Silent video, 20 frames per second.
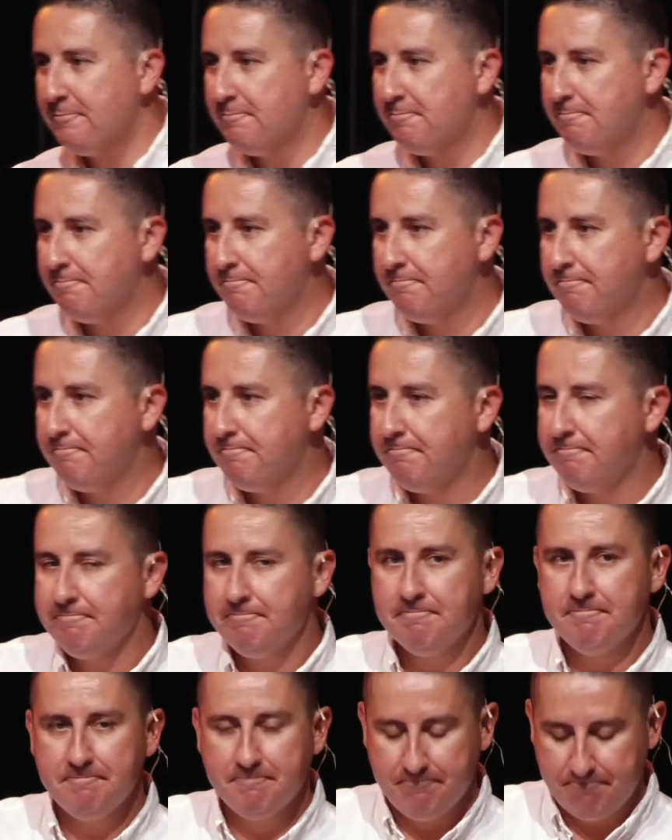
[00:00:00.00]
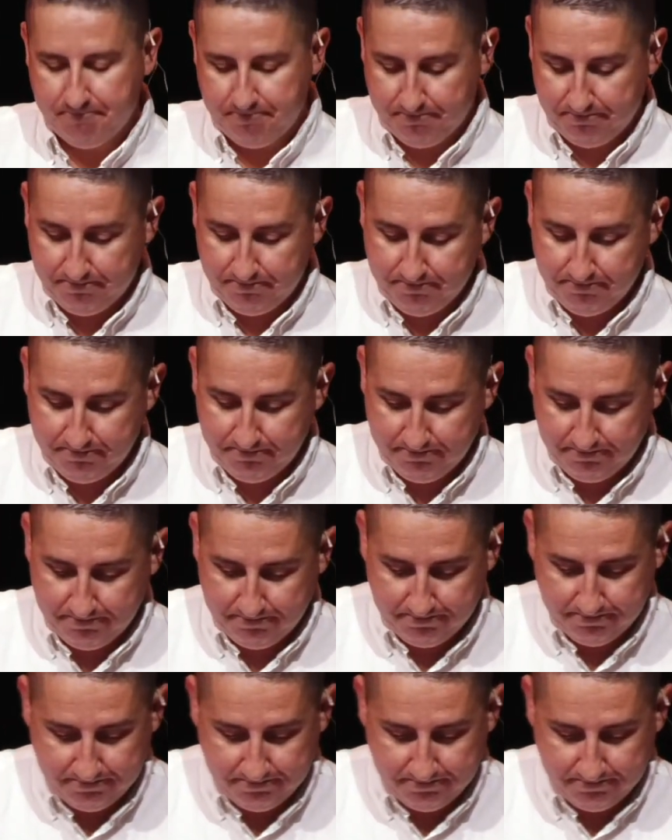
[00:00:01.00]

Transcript: (no one is talking)